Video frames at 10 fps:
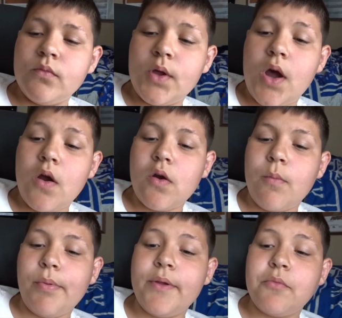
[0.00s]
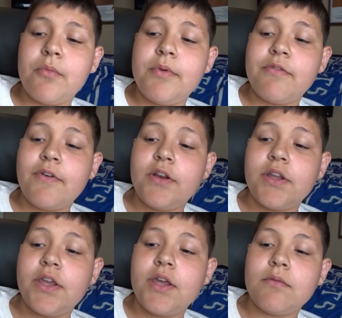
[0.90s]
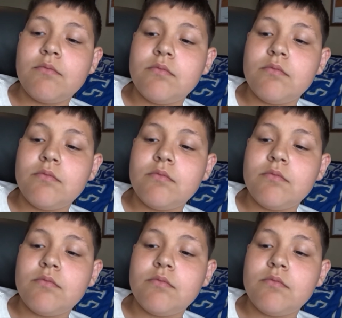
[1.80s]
Cargo plane would be fun to get.